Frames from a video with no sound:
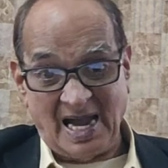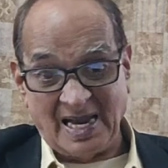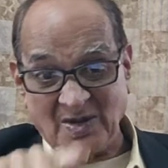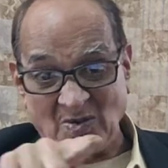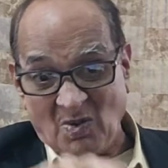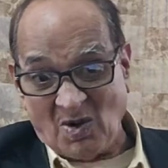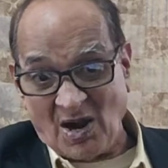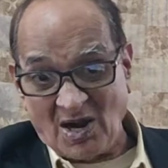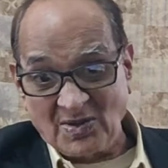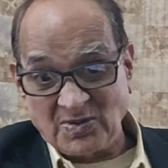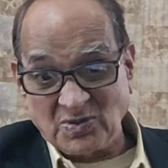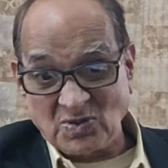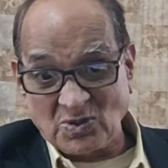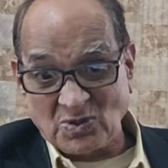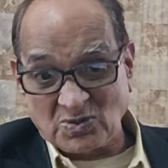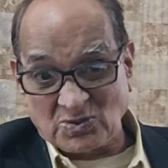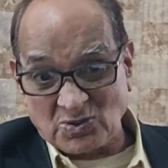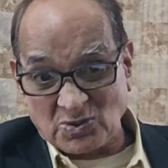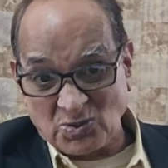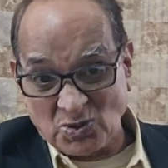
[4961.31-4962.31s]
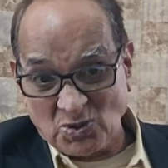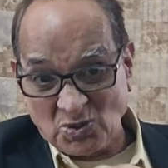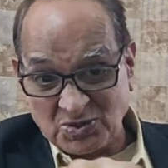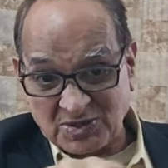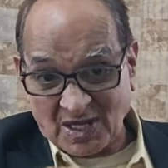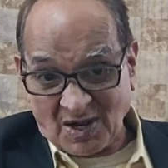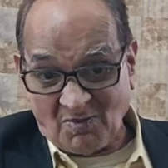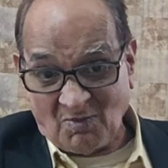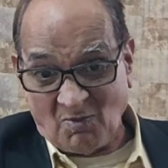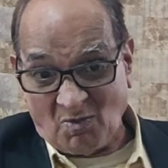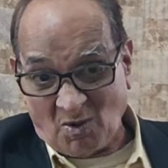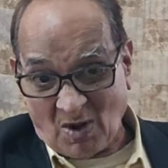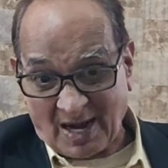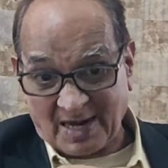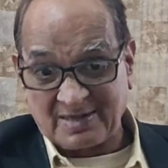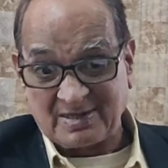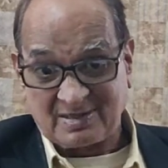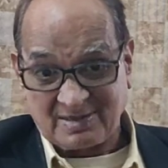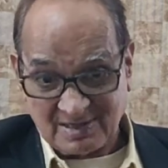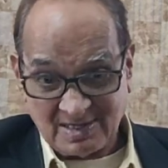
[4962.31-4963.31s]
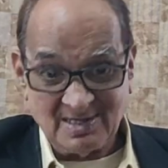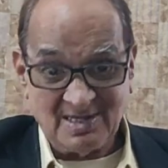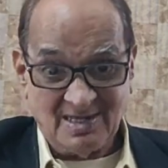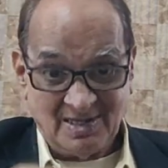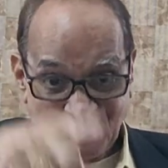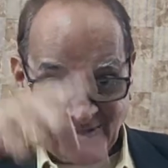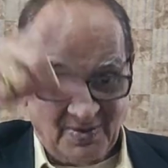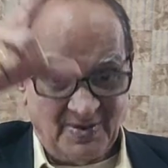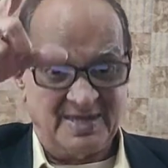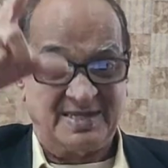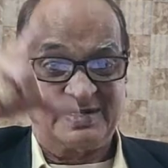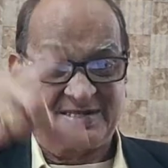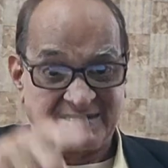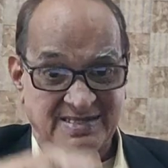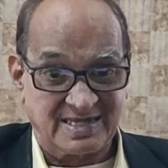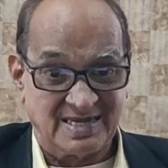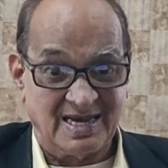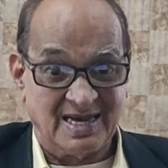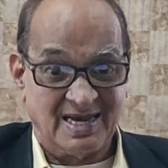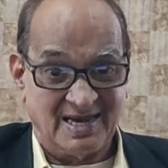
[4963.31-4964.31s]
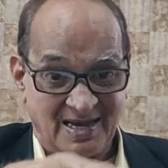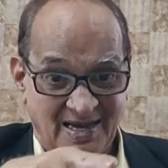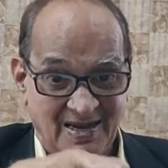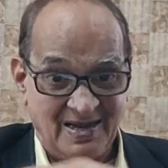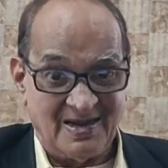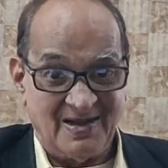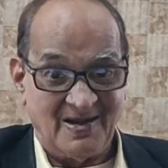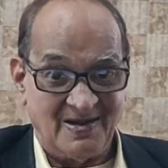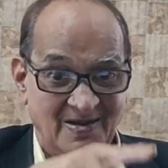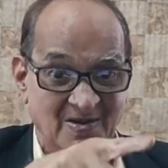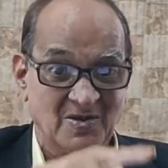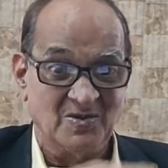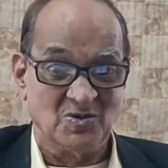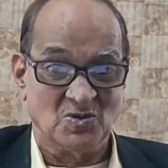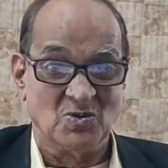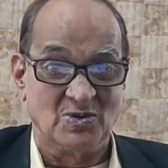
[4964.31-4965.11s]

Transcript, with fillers: I want you to do some work which uh,